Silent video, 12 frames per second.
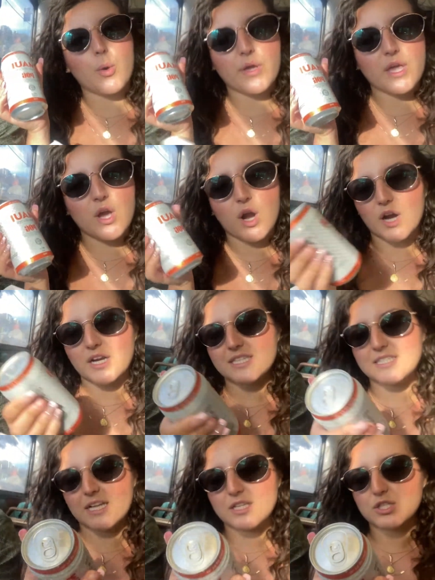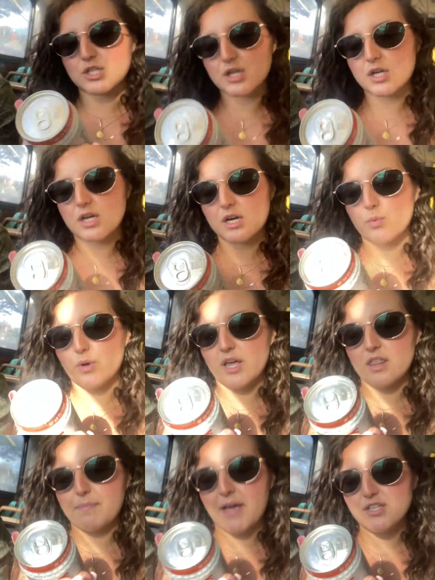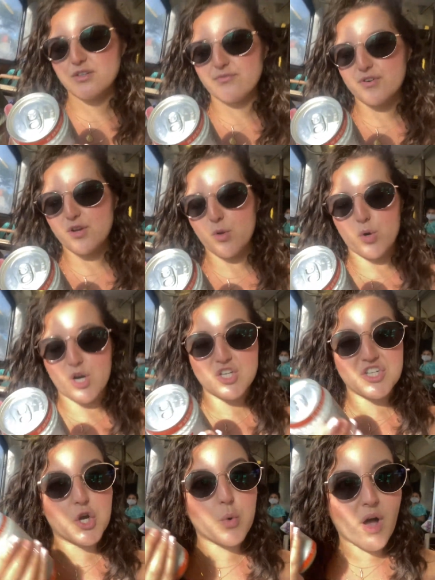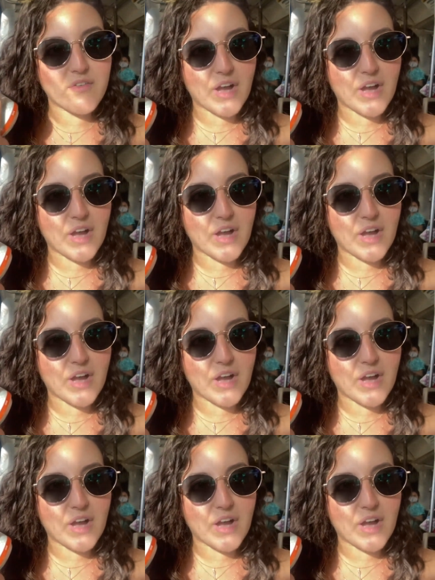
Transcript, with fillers: fruity hard seltzer with passion fruit, orange, and guava.